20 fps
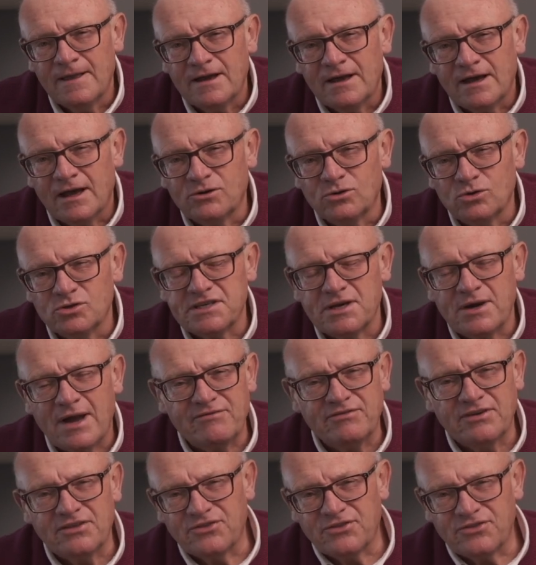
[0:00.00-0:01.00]
And also
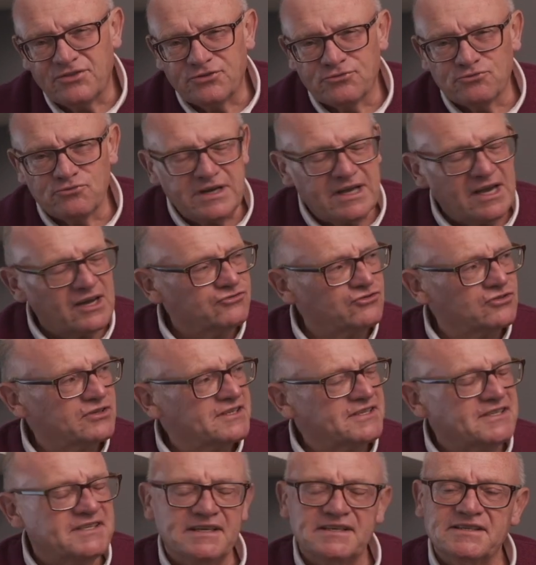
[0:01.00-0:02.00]
have a
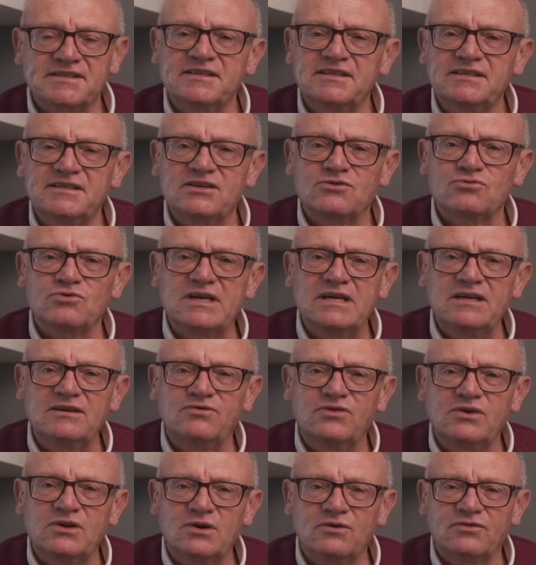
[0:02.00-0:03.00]
360 degree
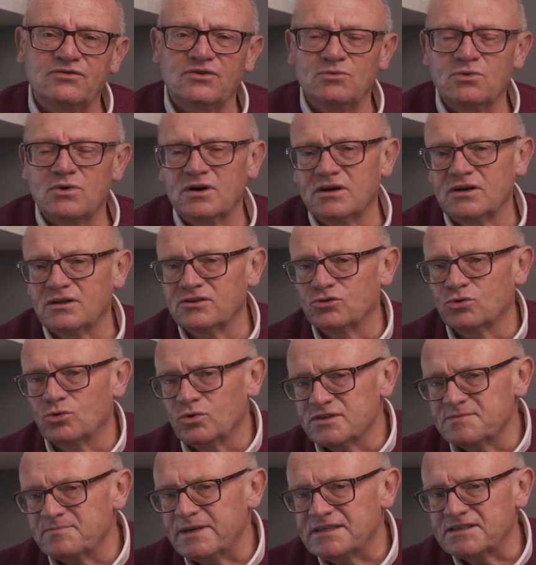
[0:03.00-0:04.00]
view of the world,
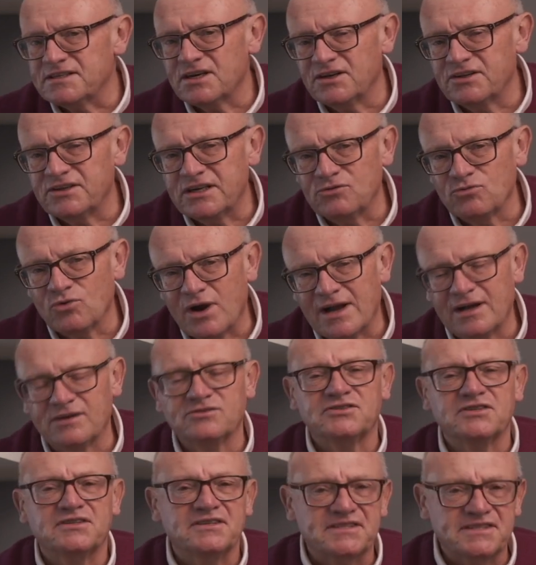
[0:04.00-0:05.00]
always be turning round
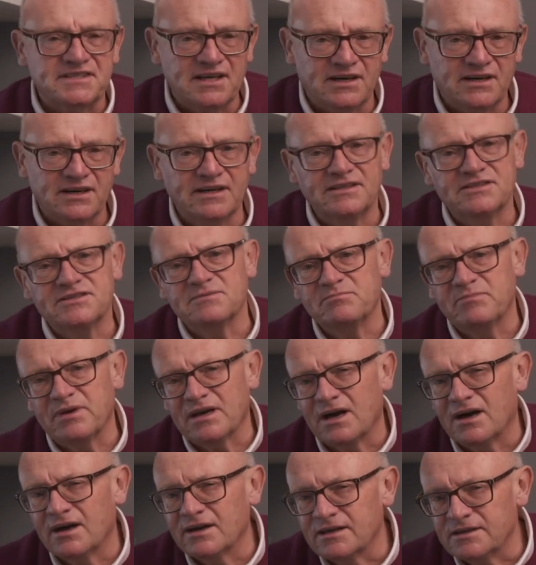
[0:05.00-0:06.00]
to the sides and
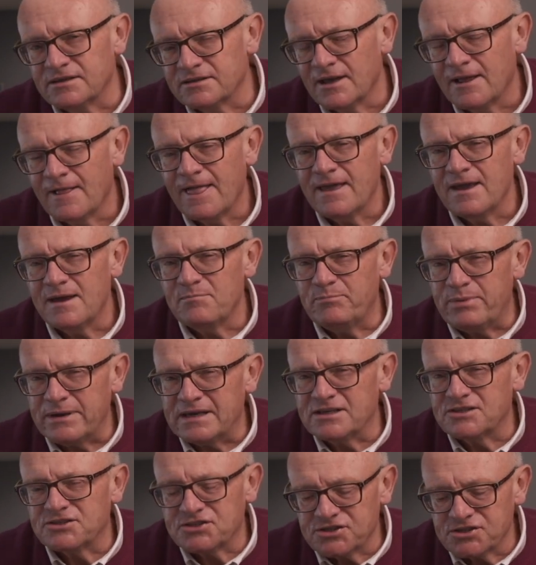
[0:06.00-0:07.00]
behind,
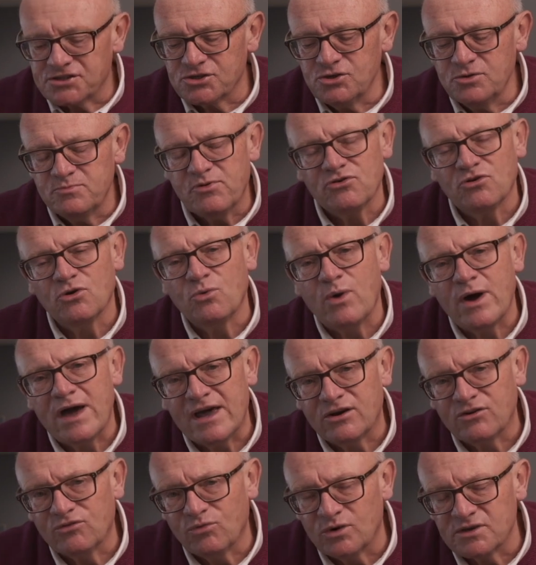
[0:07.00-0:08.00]
being super
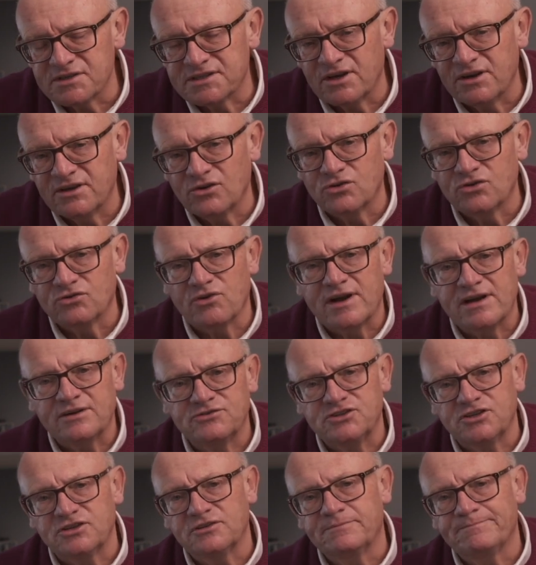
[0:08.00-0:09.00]
aware of what's going on around
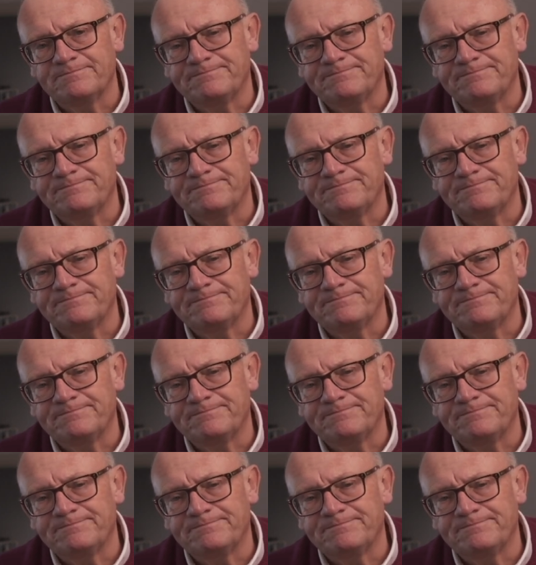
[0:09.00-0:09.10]
you.